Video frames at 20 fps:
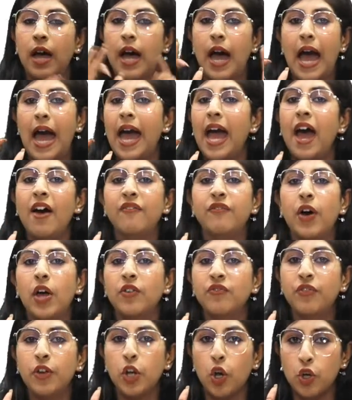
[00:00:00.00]
I have
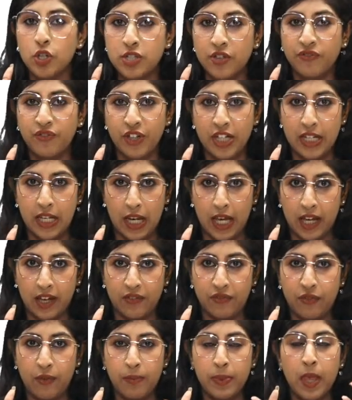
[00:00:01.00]
one philosophy in
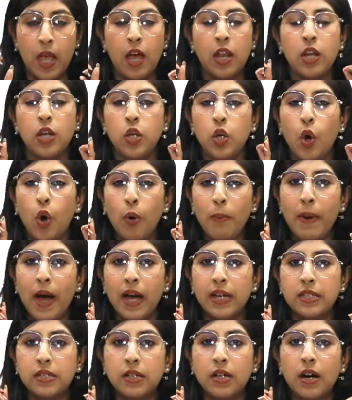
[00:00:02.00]
life. No
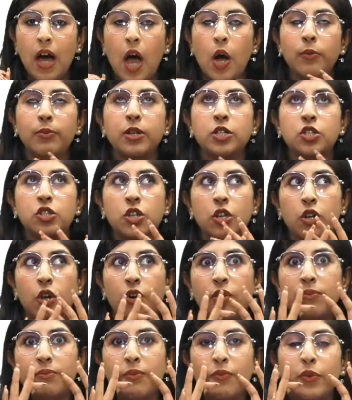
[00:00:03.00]
matter how much,
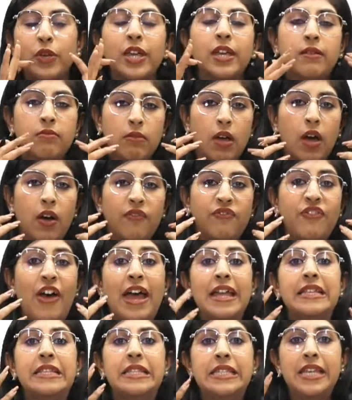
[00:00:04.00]
we
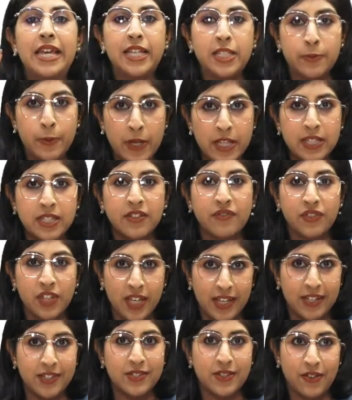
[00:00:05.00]
fancy expensive
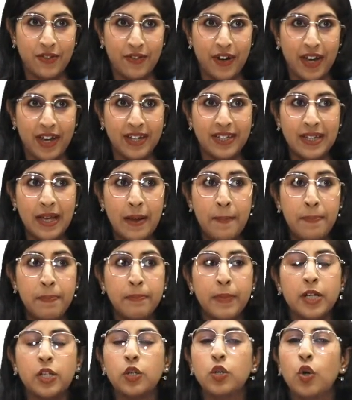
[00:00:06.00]
things, right?
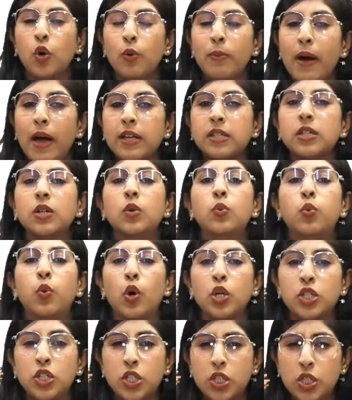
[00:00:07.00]
But no matter
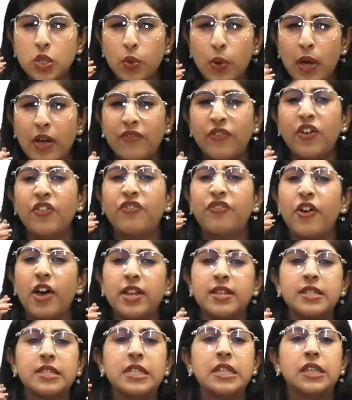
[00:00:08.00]
whatsoever
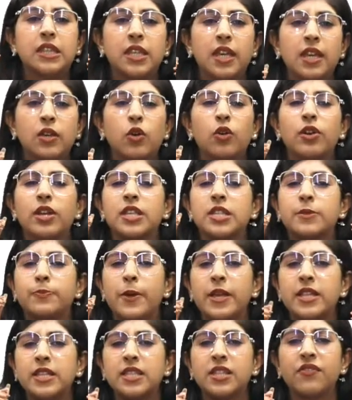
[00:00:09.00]
fancy thing or
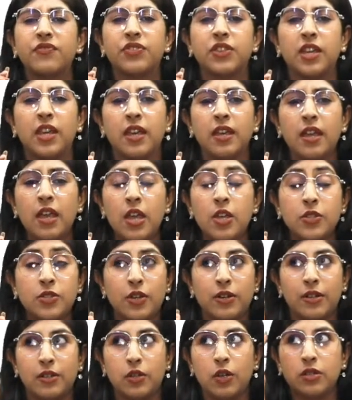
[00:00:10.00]
expensive thing,
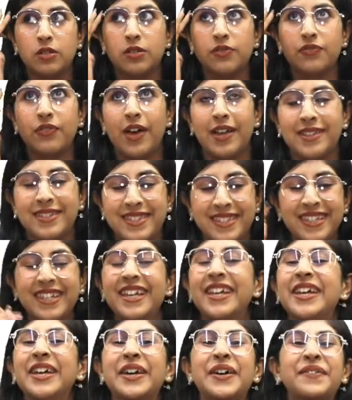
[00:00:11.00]
sorry, not fancy,
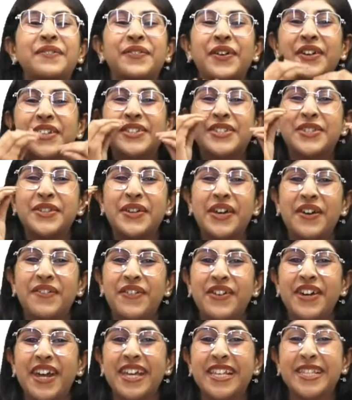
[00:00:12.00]
whatsoever
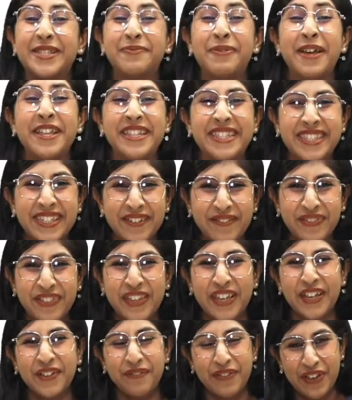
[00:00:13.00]
expensive
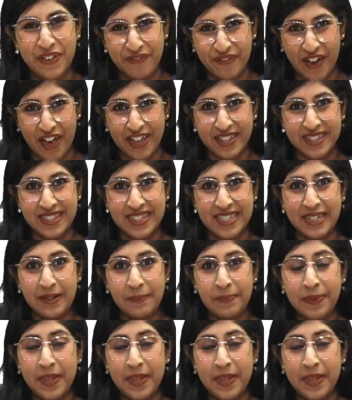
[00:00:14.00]
thing we fancy,